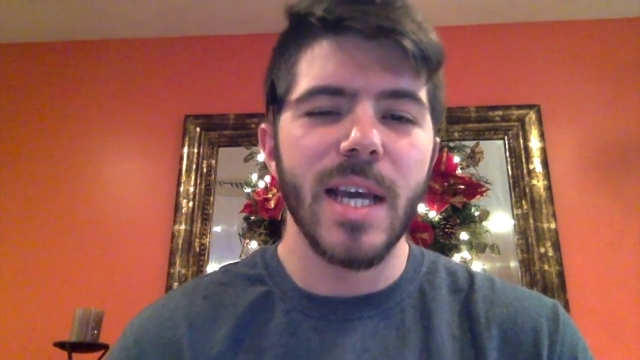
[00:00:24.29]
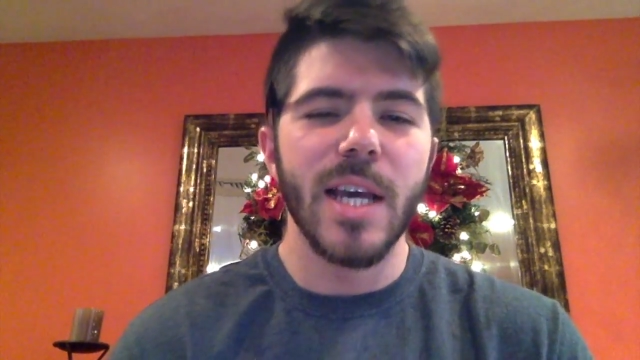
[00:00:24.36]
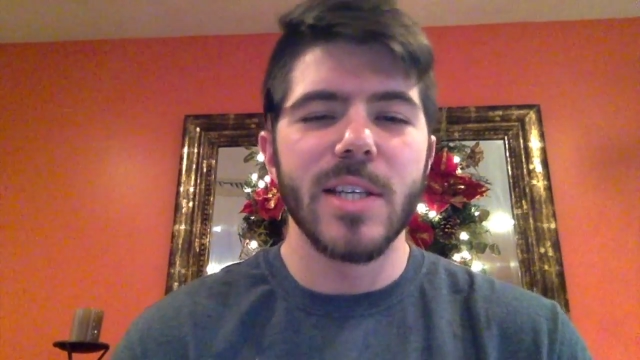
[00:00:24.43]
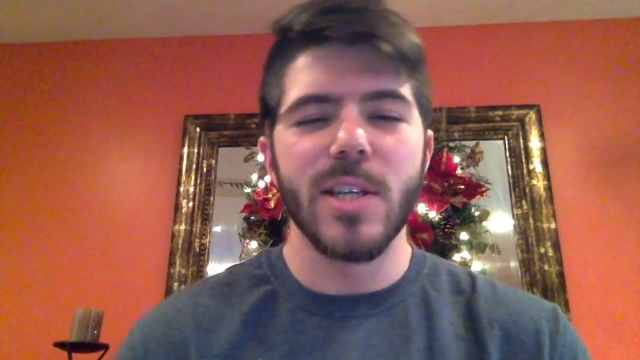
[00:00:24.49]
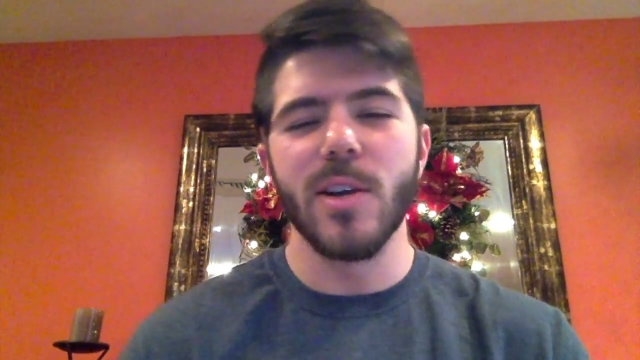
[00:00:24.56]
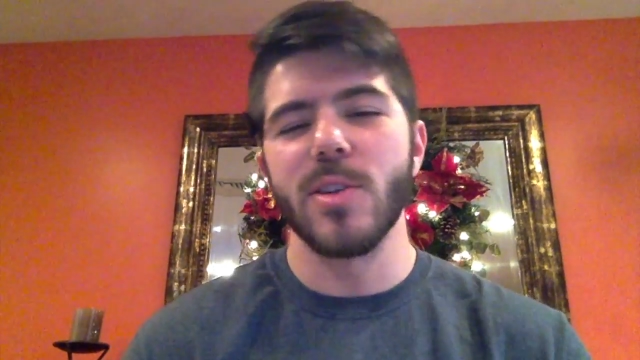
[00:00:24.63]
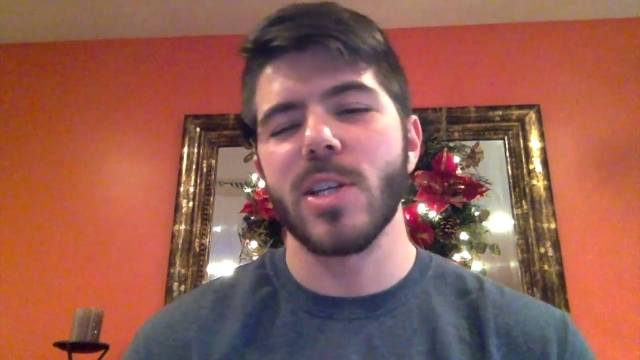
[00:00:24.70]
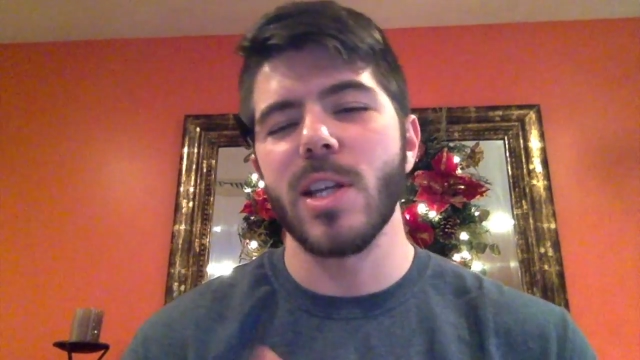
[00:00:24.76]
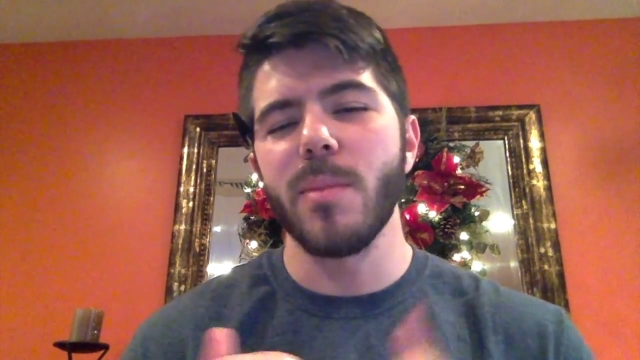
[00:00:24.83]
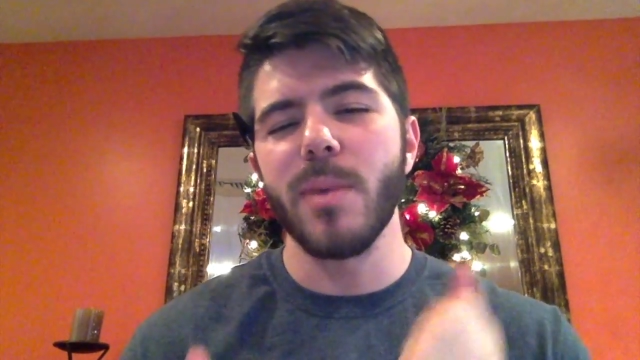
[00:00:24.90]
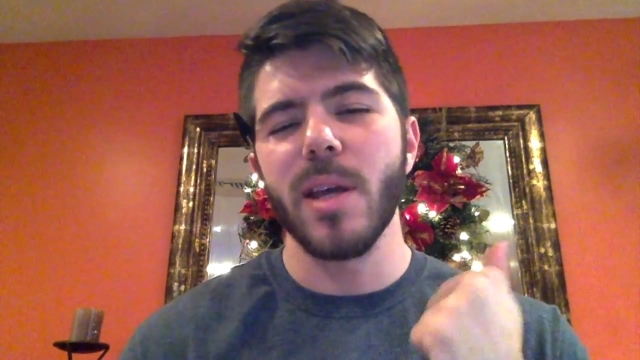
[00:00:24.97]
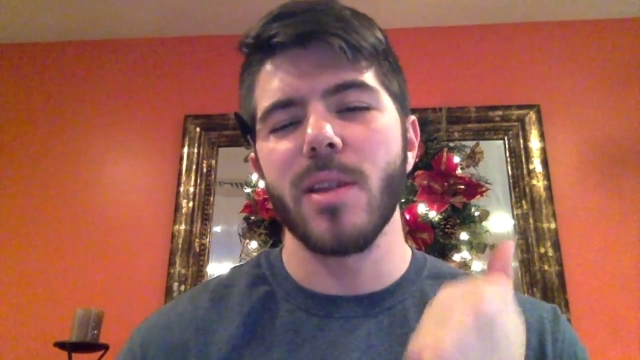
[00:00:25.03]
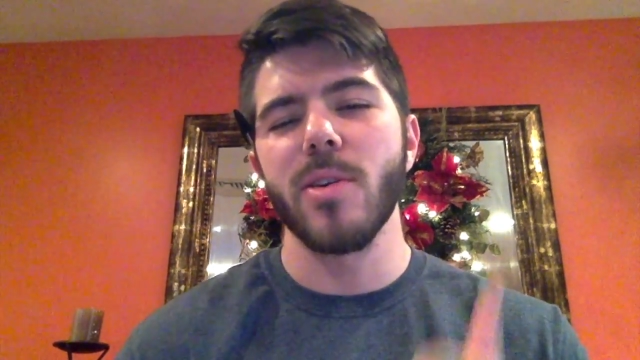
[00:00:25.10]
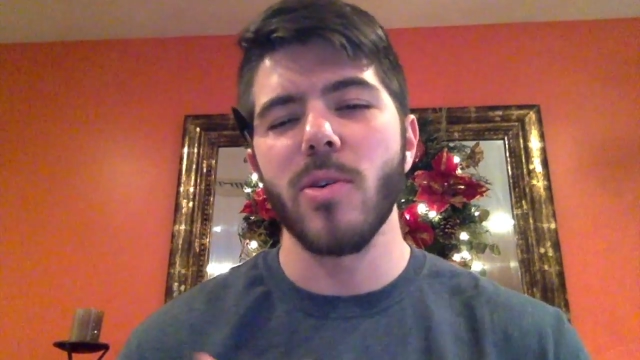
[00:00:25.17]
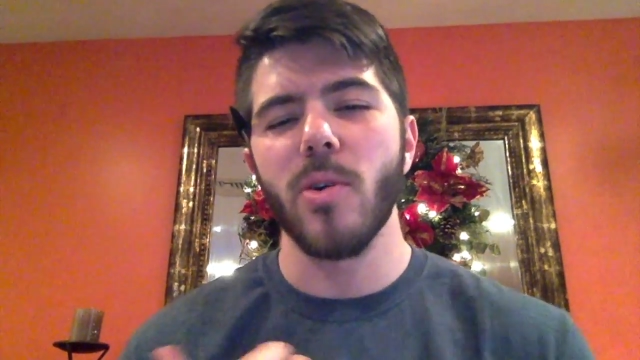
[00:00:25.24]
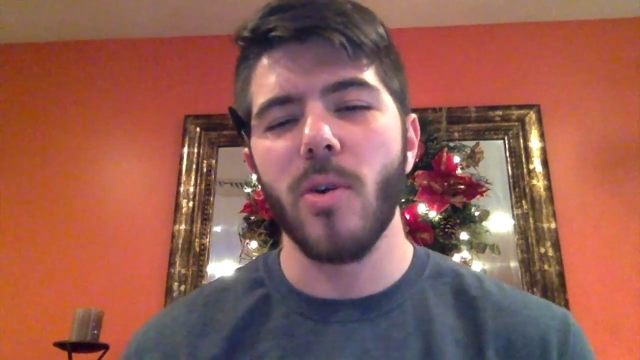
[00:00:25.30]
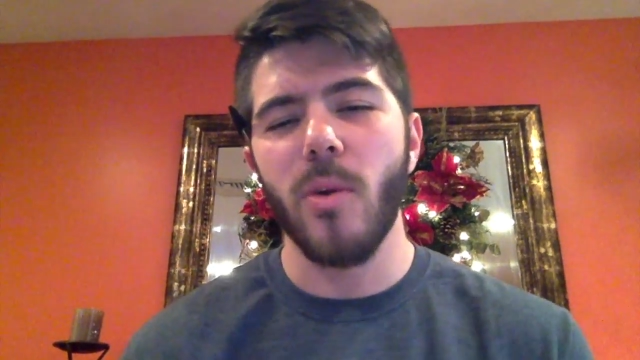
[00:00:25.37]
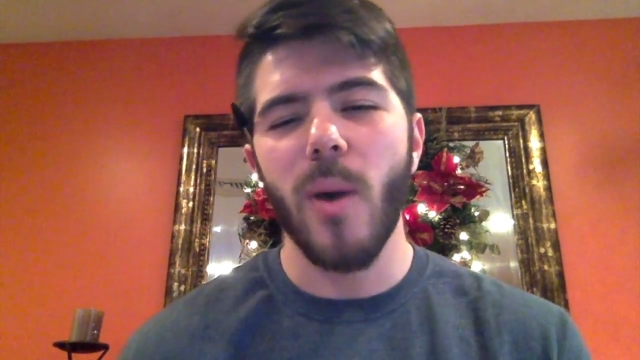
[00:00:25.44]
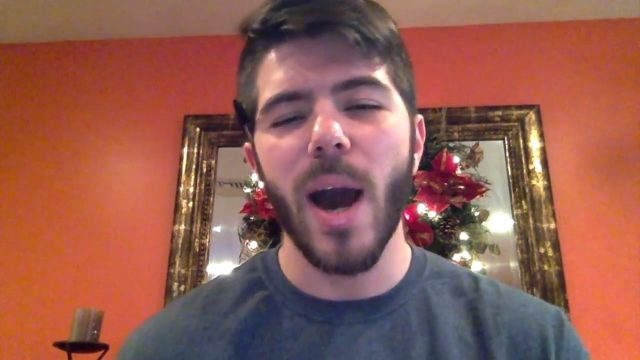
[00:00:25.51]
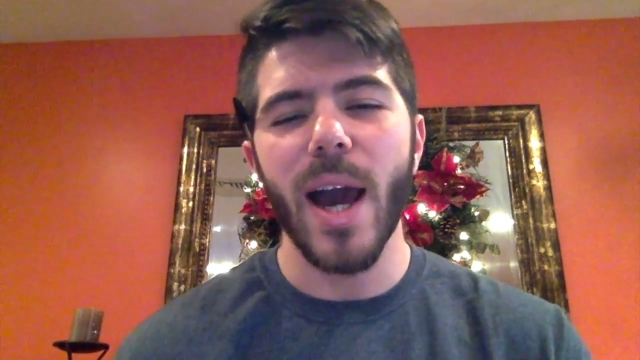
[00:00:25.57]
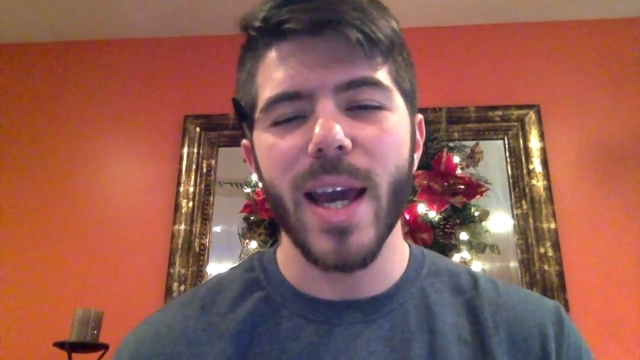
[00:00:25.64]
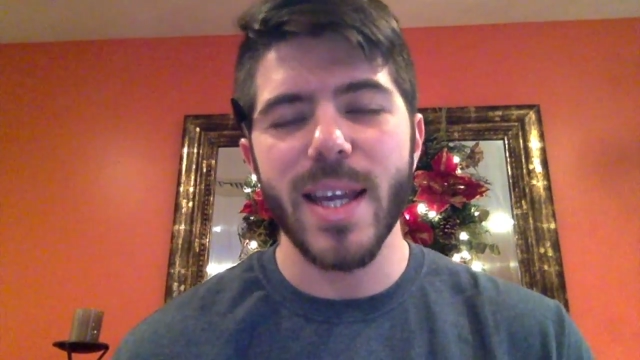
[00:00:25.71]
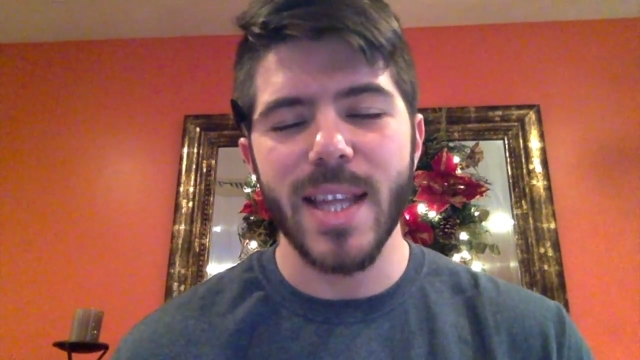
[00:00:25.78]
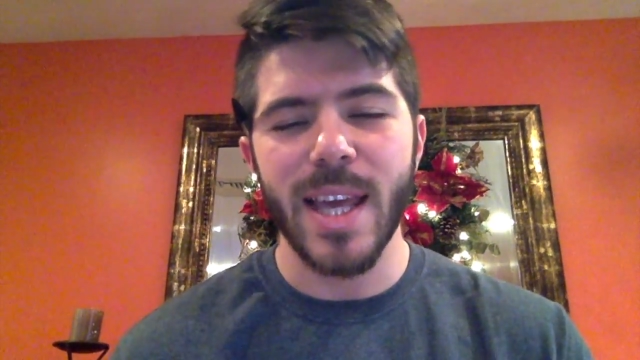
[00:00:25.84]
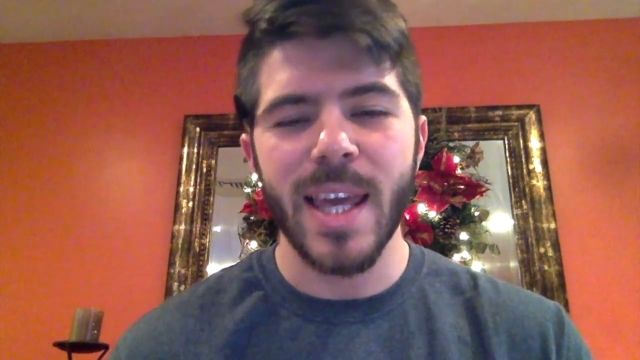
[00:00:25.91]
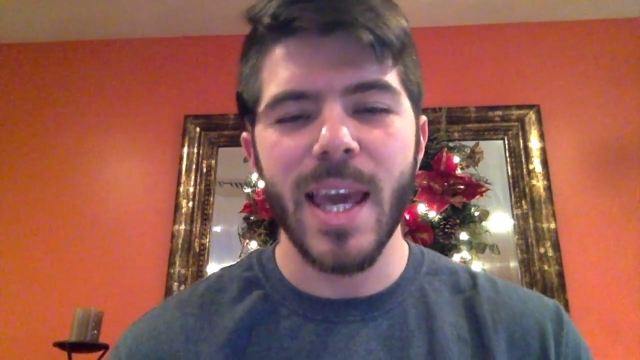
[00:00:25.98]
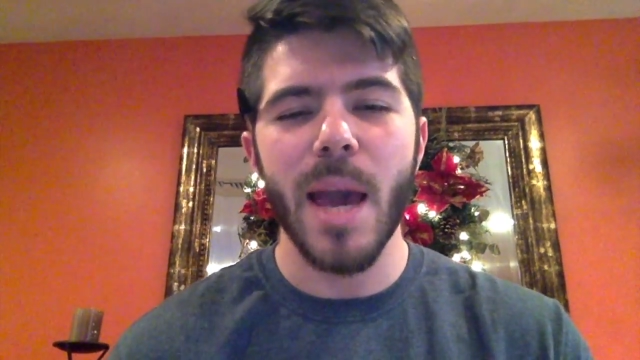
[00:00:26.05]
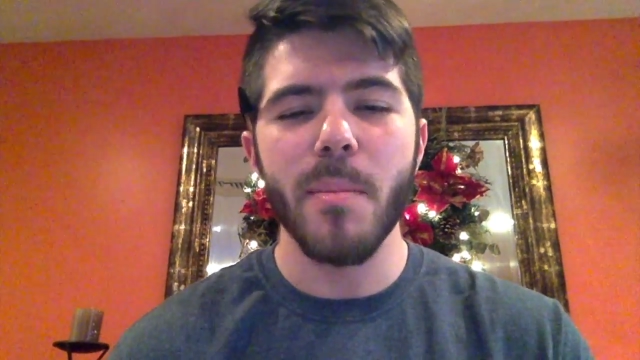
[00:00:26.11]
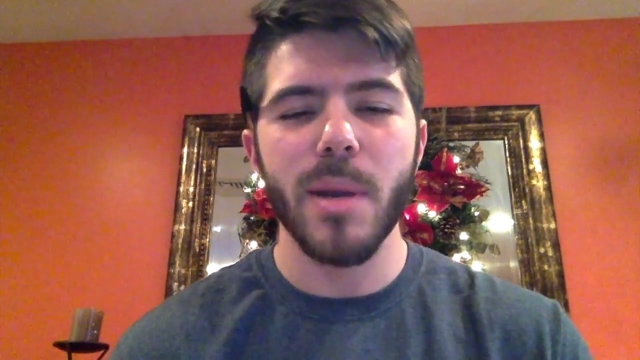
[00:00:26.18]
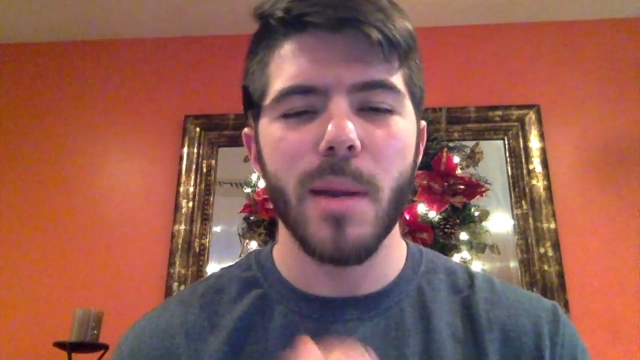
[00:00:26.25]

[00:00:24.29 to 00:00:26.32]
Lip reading: so it's going to be a little quiet again,